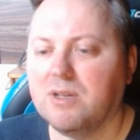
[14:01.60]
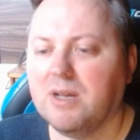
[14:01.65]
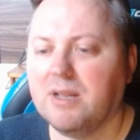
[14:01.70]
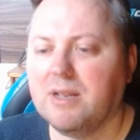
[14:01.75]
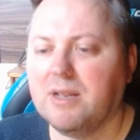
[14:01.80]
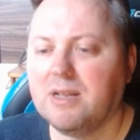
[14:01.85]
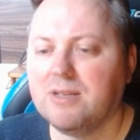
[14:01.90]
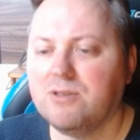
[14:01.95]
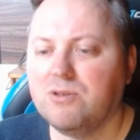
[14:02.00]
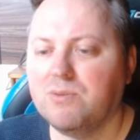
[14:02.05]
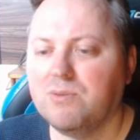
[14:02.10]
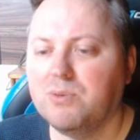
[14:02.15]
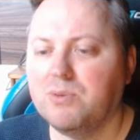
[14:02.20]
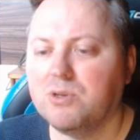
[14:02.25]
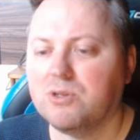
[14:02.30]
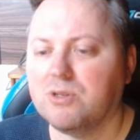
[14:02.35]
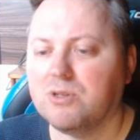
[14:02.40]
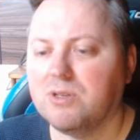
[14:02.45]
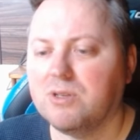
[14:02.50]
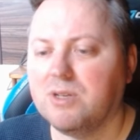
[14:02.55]
unless you
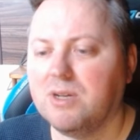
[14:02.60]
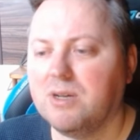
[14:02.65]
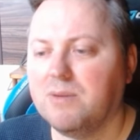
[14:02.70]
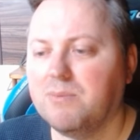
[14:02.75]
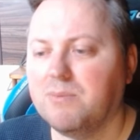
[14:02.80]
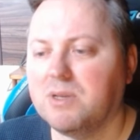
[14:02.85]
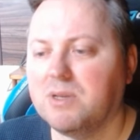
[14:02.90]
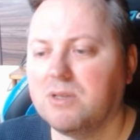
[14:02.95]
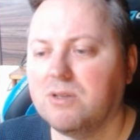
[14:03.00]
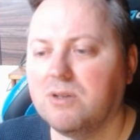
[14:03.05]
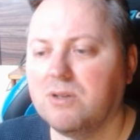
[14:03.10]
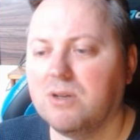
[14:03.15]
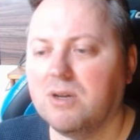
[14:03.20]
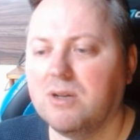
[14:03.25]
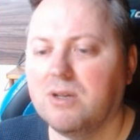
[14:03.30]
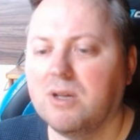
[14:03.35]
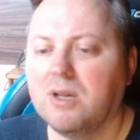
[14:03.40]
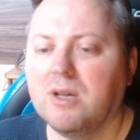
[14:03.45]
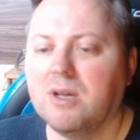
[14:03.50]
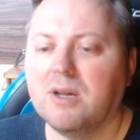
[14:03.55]
push it, yeah. But yeah,
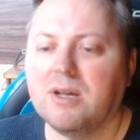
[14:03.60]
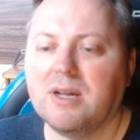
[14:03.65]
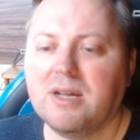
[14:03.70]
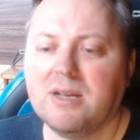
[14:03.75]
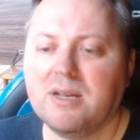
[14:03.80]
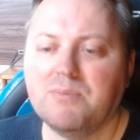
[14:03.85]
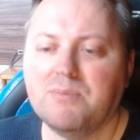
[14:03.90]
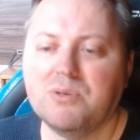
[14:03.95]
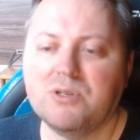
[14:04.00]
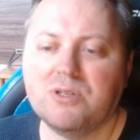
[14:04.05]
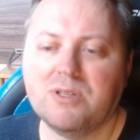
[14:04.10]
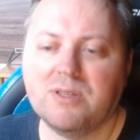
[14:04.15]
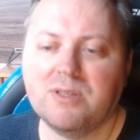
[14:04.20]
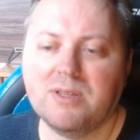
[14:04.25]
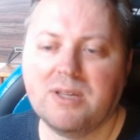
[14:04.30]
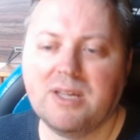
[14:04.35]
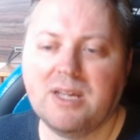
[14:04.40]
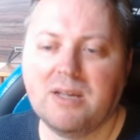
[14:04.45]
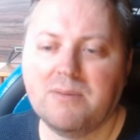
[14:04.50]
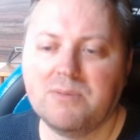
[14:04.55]
kind of pushed in the
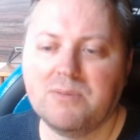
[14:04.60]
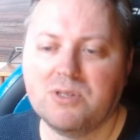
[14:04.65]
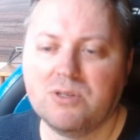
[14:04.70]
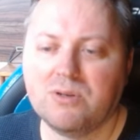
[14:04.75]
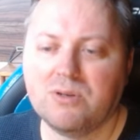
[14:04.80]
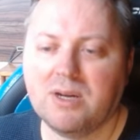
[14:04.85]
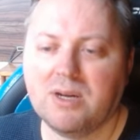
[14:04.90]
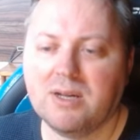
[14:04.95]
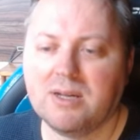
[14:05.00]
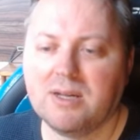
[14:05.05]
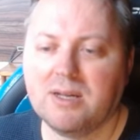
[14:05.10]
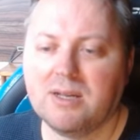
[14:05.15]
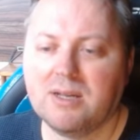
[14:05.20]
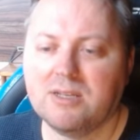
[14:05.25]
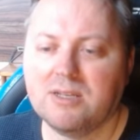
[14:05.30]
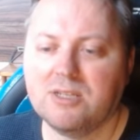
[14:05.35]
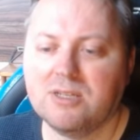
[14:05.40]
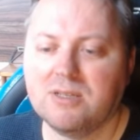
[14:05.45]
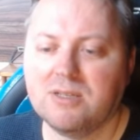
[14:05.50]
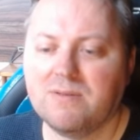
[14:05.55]
game, so I kind
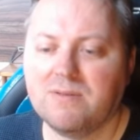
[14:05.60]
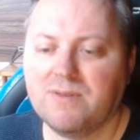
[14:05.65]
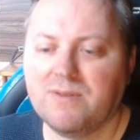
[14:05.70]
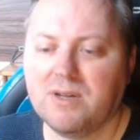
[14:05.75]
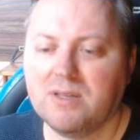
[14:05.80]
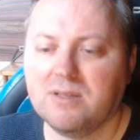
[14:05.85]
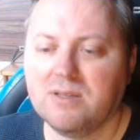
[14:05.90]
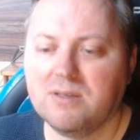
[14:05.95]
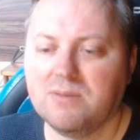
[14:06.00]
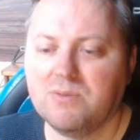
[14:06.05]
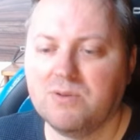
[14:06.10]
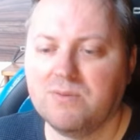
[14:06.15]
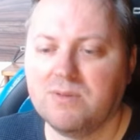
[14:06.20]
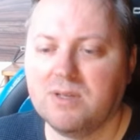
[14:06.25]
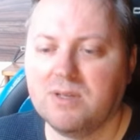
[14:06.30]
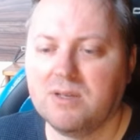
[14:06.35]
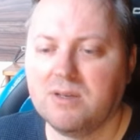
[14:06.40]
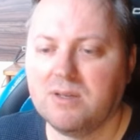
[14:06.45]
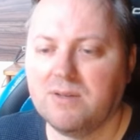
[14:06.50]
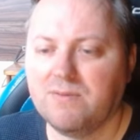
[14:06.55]
of justify this move
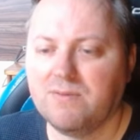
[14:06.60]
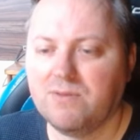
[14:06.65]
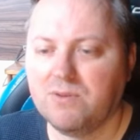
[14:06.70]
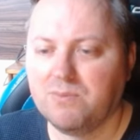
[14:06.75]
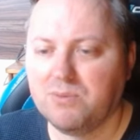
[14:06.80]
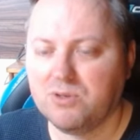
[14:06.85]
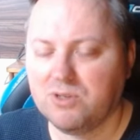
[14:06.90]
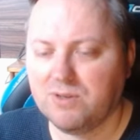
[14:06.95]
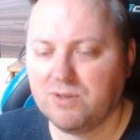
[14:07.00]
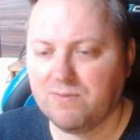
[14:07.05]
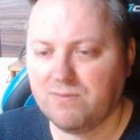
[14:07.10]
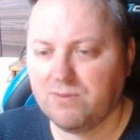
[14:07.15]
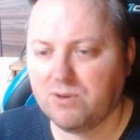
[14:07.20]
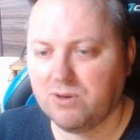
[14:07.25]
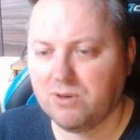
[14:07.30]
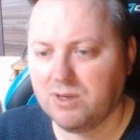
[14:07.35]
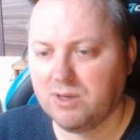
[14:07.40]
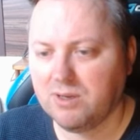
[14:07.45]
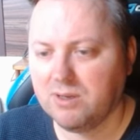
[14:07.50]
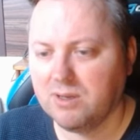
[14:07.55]
then if you push
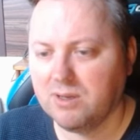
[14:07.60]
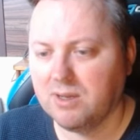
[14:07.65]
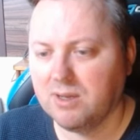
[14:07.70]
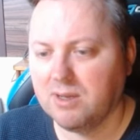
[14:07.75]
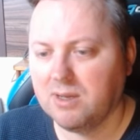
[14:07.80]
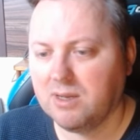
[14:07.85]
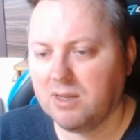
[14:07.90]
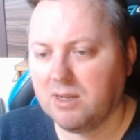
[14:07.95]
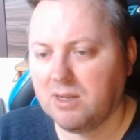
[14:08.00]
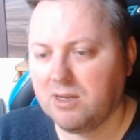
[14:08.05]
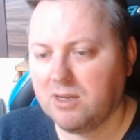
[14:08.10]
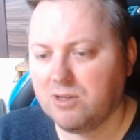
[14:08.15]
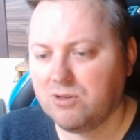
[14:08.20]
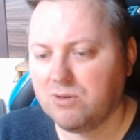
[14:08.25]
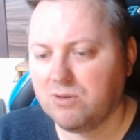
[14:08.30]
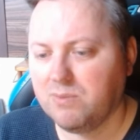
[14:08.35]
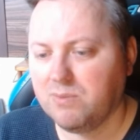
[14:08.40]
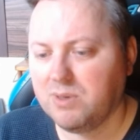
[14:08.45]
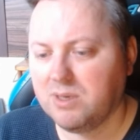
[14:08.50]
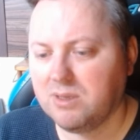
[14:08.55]
f4, yeah,
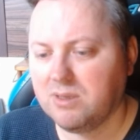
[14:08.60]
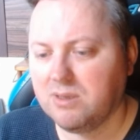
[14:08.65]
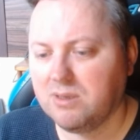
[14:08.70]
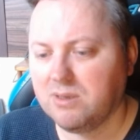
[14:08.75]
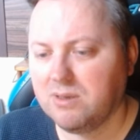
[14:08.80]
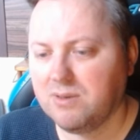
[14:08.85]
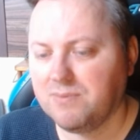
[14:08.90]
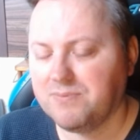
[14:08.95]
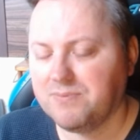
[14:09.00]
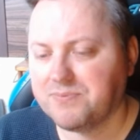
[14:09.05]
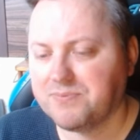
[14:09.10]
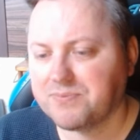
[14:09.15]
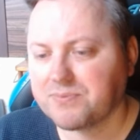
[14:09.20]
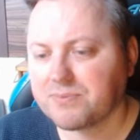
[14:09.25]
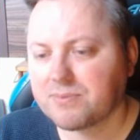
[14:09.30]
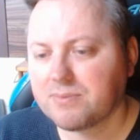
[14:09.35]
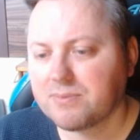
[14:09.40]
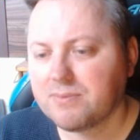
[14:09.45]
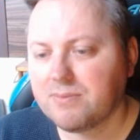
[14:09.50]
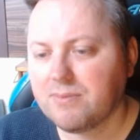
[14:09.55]
later. But
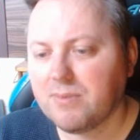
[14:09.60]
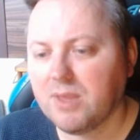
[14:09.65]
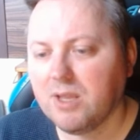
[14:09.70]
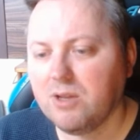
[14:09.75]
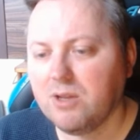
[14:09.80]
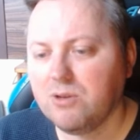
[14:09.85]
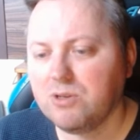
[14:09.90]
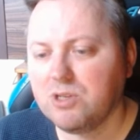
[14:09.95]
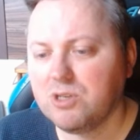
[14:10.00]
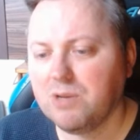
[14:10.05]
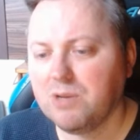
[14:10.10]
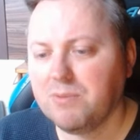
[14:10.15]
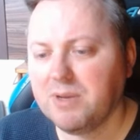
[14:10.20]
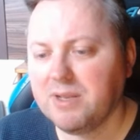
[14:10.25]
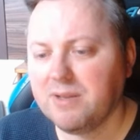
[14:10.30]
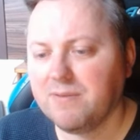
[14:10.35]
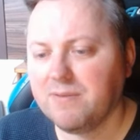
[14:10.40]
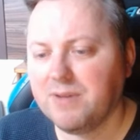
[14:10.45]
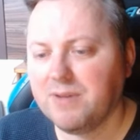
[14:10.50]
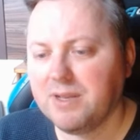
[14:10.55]
usually when
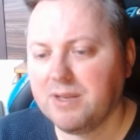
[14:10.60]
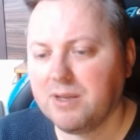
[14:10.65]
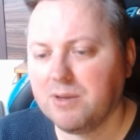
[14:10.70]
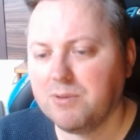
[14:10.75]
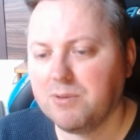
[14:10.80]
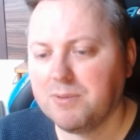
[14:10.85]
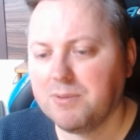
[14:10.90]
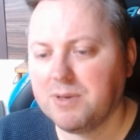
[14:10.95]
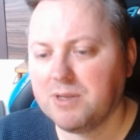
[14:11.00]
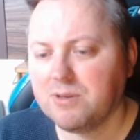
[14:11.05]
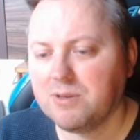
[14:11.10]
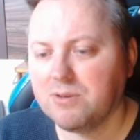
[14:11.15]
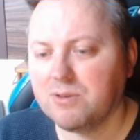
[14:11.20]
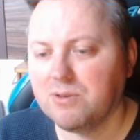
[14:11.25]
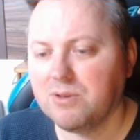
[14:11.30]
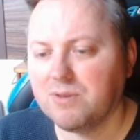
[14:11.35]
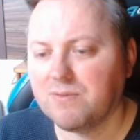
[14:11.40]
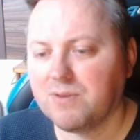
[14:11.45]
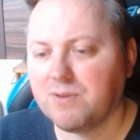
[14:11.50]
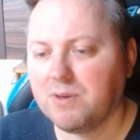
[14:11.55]
defending we want to
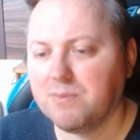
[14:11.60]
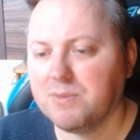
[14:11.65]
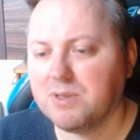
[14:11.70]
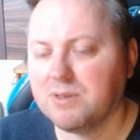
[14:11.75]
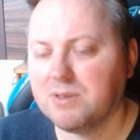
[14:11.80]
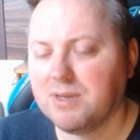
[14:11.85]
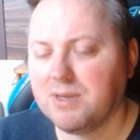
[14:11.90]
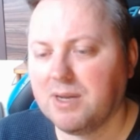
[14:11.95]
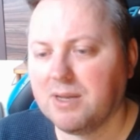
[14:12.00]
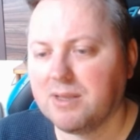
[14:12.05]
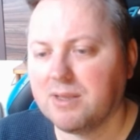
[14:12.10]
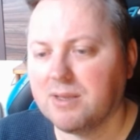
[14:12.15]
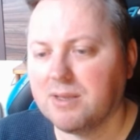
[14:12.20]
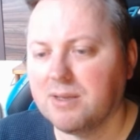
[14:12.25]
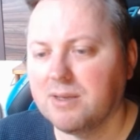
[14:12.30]
do it from the side,